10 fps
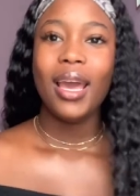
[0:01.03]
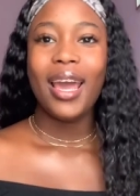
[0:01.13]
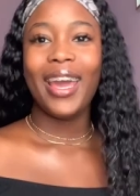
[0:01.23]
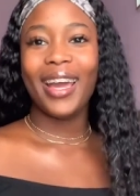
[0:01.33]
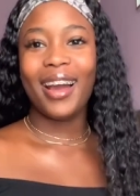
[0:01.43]

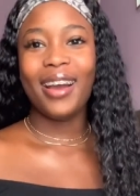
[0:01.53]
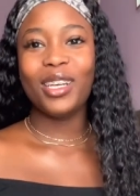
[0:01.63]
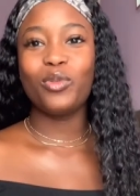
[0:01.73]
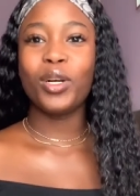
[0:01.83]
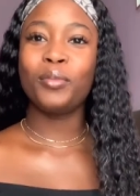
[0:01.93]
Hey
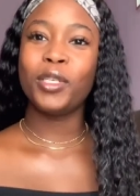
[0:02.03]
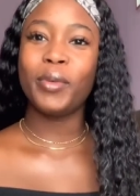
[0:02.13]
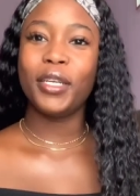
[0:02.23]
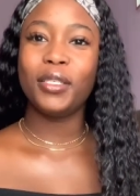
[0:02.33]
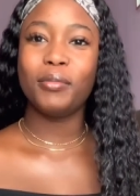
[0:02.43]
guys, welcome to my
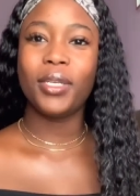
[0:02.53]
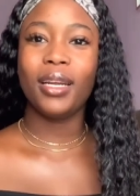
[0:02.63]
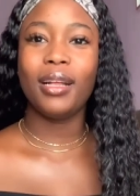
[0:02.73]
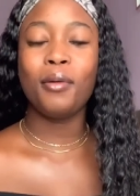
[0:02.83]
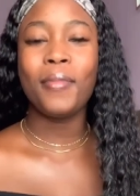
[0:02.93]
YouTube
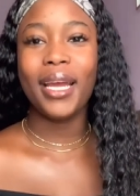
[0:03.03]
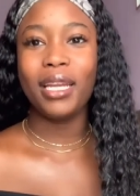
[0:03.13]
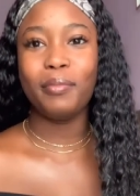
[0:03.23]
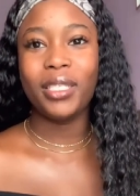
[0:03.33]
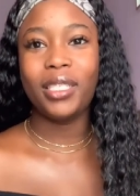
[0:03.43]
channel. My
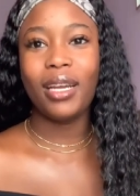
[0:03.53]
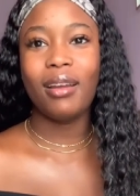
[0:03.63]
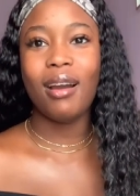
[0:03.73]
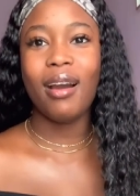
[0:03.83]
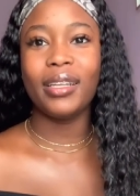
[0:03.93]
name is
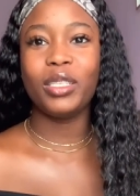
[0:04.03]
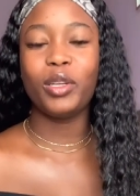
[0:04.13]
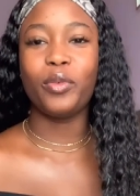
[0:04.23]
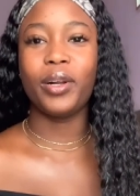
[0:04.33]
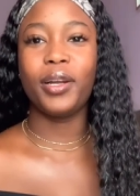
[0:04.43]
Jada and today
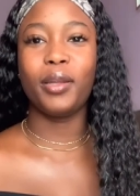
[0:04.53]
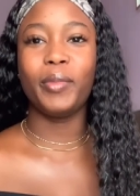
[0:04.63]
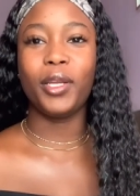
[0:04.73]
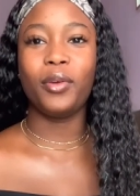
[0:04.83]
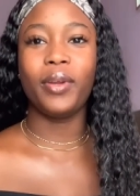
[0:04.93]
we're going to be
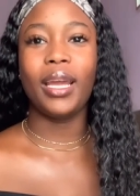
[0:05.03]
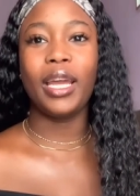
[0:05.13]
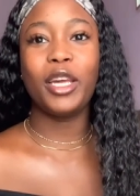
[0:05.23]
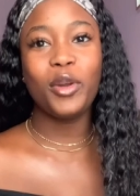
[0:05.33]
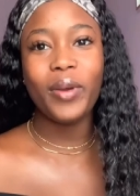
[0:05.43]
doing a
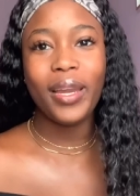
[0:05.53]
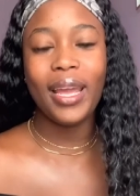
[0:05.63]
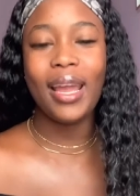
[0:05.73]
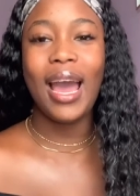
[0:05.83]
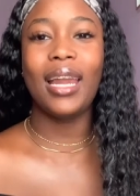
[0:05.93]

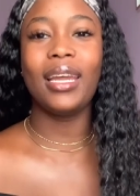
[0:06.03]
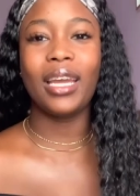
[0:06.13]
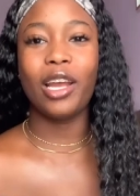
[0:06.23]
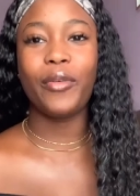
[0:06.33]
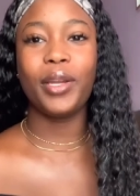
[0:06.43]
Q&A and a
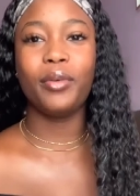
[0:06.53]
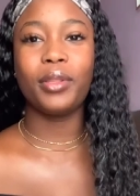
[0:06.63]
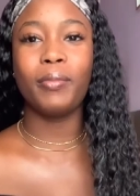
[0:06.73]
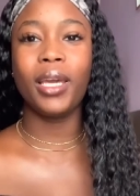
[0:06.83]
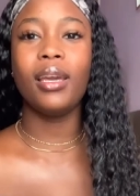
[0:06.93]
get ready with
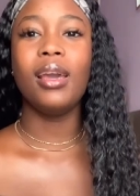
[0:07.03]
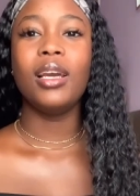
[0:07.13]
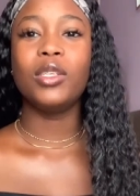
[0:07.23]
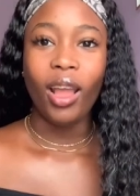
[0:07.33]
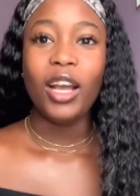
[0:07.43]
me.
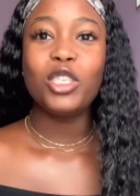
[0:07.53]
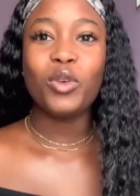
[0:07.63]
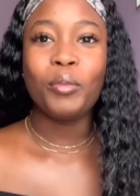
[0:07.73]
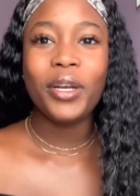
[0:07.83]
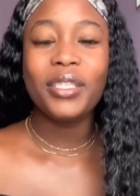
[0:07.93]
So
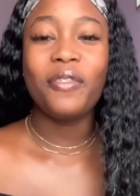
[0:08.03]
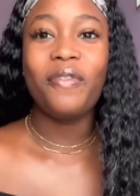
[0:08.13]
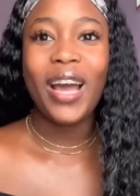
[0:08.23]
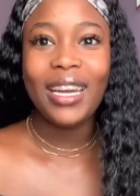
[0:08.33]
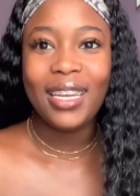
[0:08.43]
I'm going to
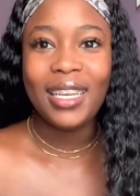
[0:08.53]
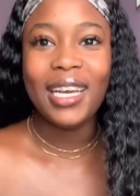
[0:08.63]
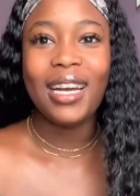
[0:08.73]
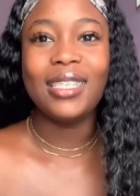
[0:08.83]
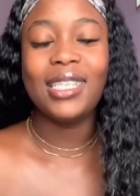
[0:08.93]
finally
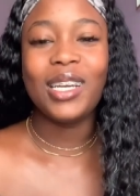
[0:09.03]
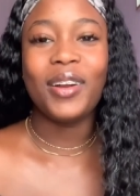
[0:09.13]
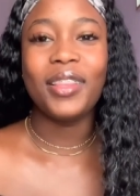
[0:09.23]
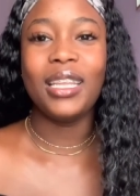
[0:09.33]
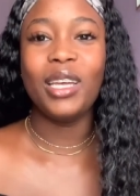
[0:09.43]

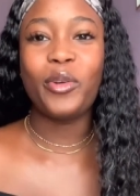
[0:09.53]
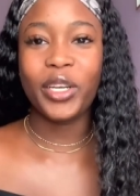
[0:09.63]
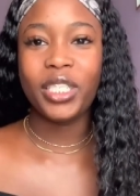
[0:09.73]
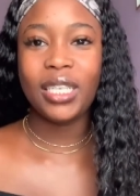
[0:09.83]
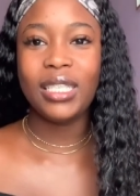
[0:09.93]
answer the
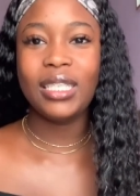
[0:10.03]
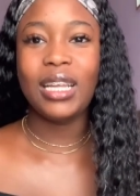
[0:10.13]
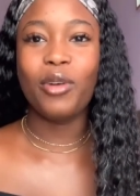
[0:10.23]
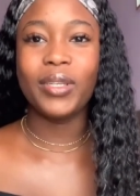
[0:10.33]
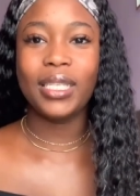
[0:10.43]
questions
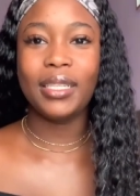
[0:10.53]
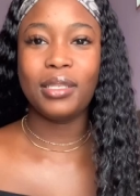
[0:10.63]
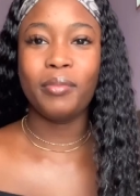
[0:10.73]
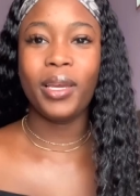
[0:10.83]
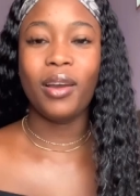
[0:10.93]
that were sent to
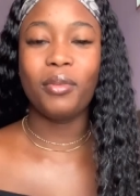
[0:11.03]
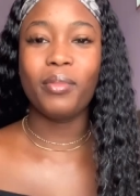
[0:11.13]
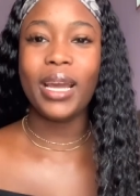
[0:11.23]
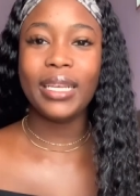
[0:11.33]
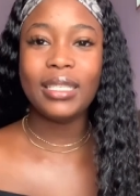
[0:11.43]
me on
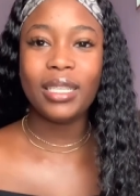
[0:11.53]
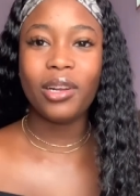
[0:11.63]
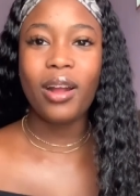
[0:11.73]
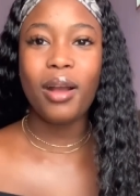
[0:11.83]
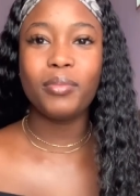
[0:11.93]
my
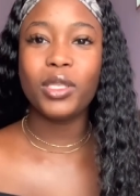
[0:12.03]
Instagram.